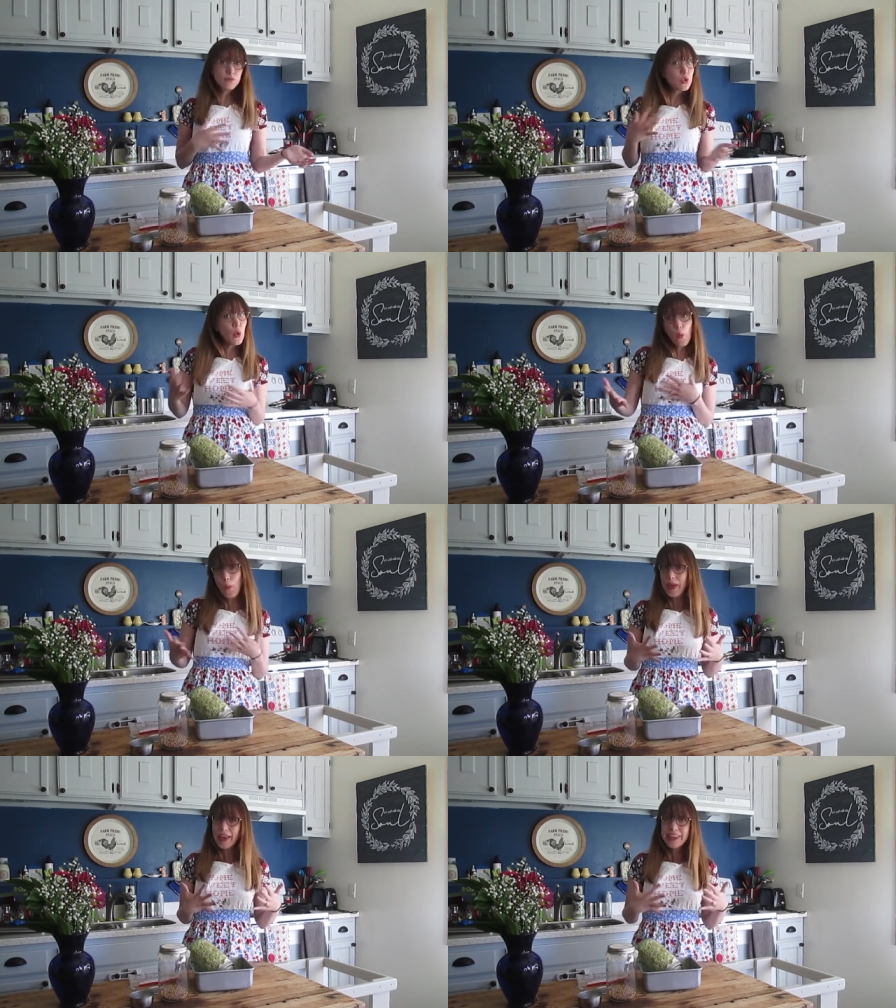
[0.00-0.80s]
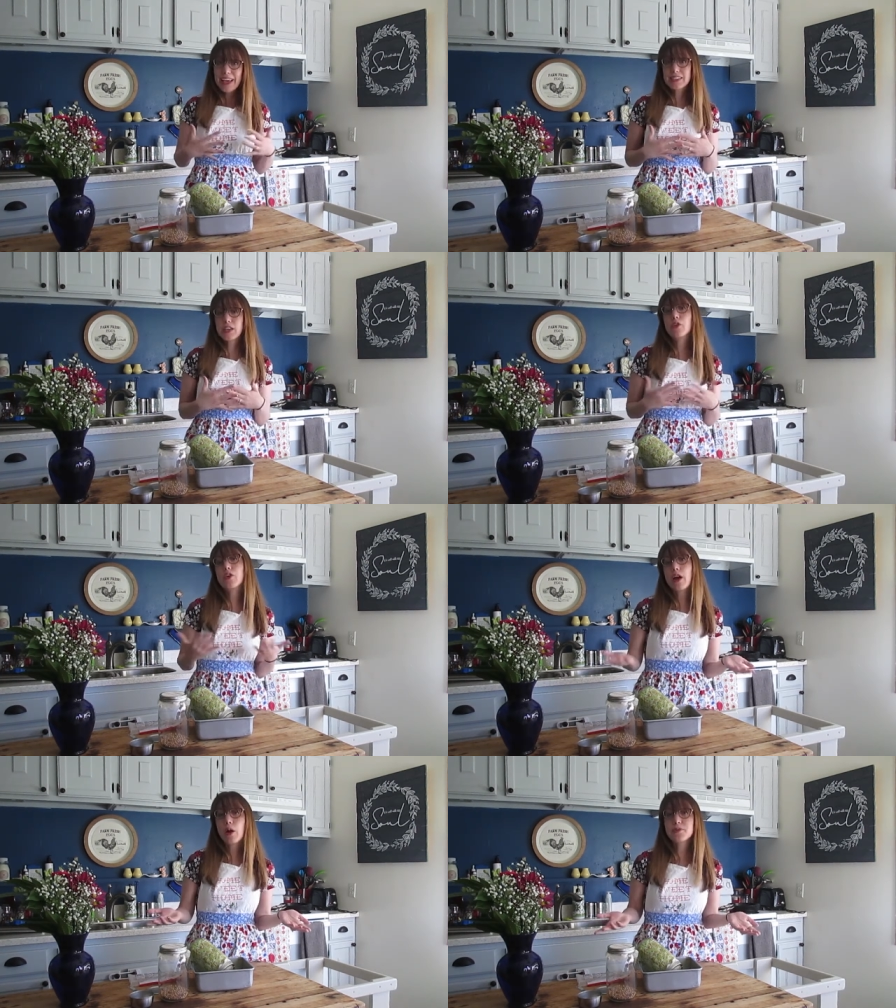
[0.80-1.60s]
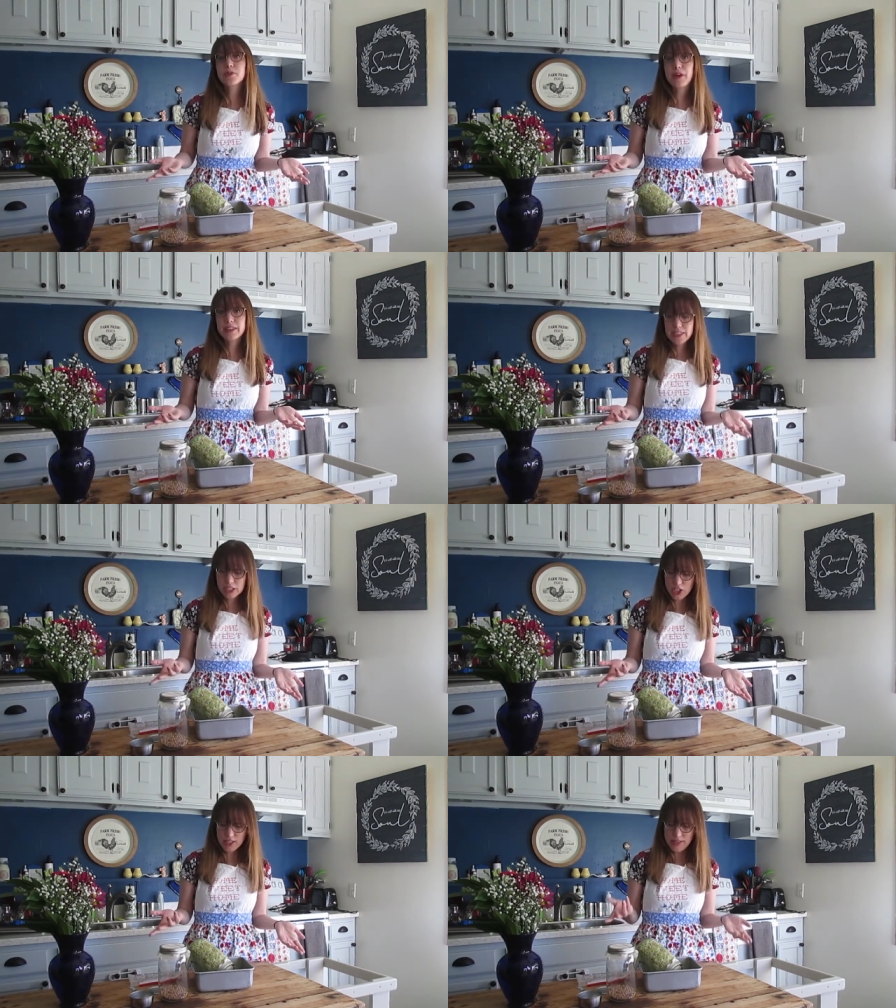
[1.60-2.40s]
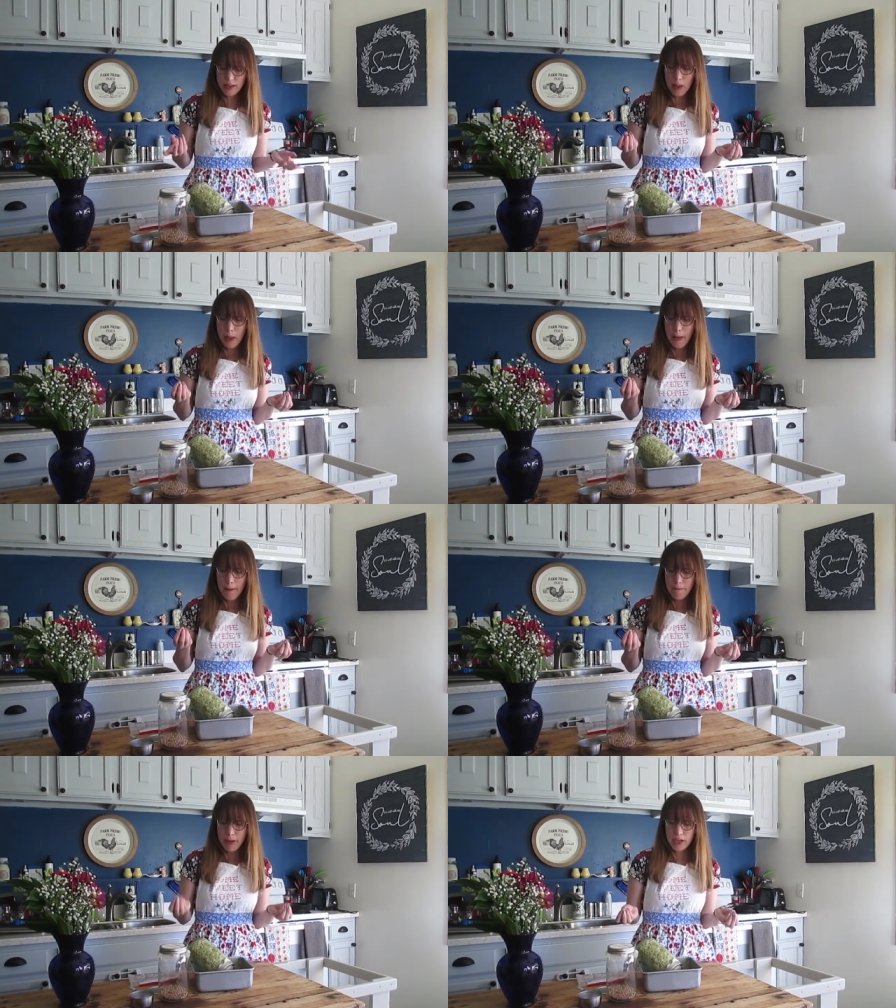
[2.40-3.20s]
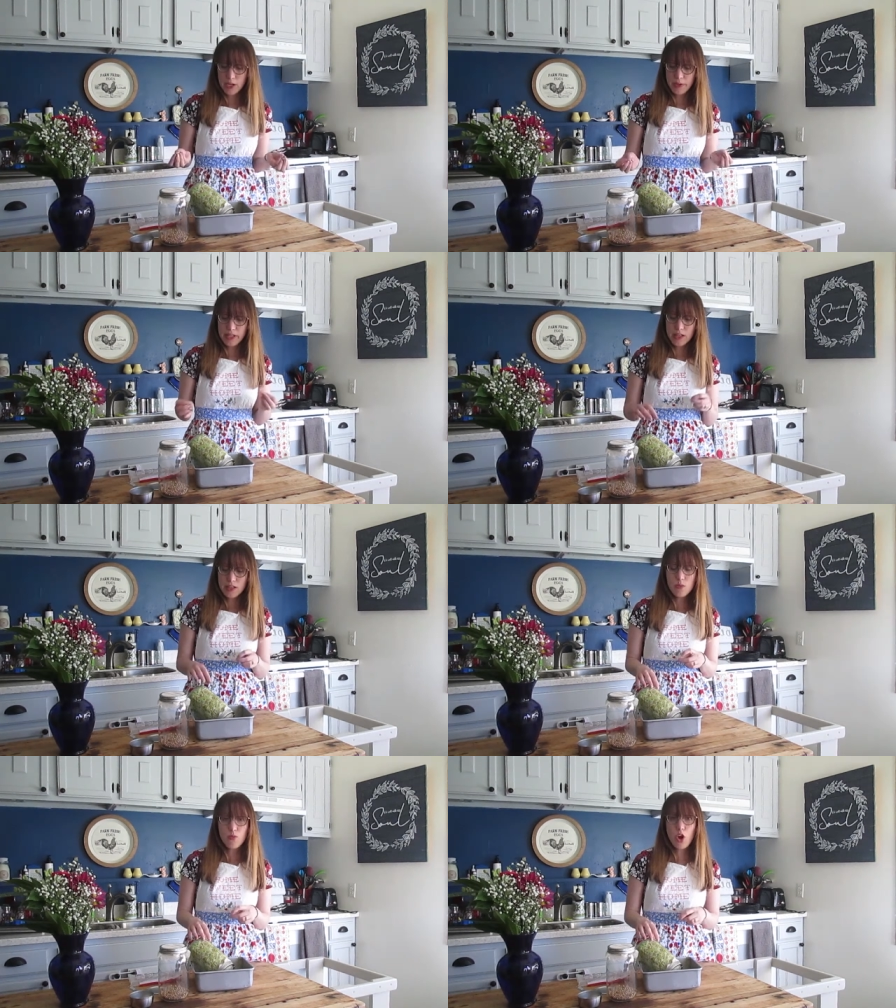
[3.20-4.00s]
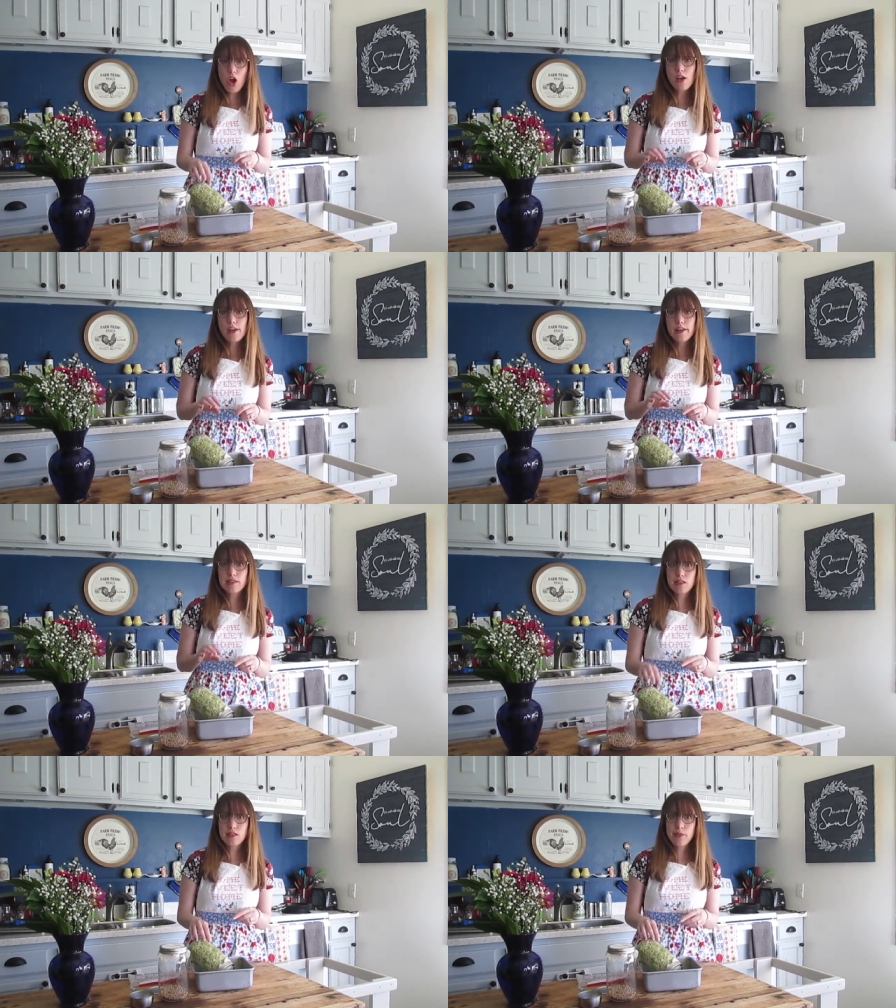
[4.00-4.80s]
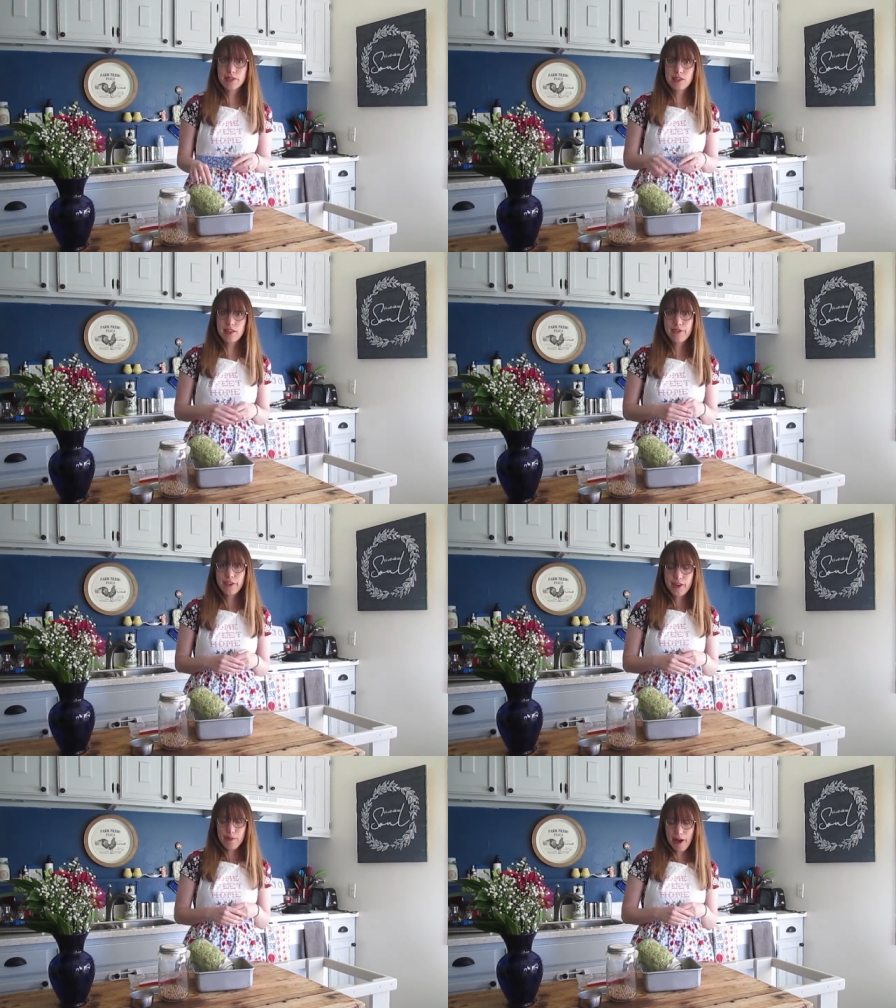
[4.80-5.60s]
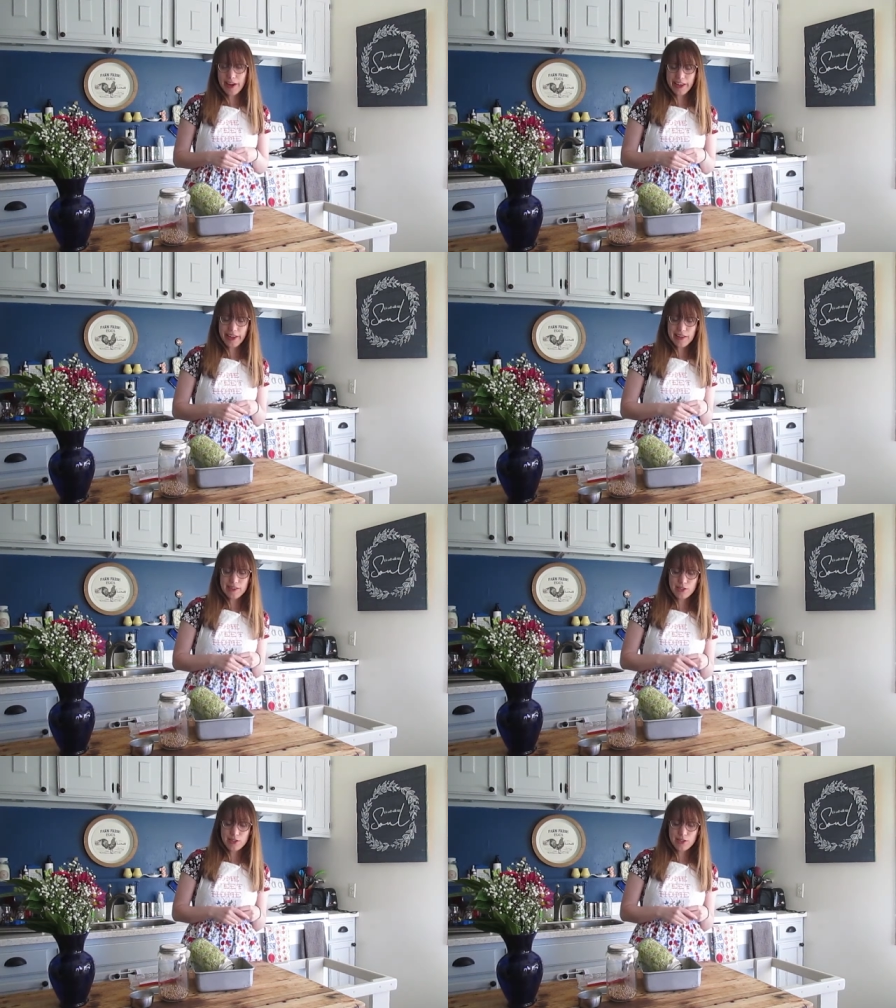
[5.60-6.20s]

go away, I guess, or helps your body digest it better. But eating them raw is not the best thing for your body.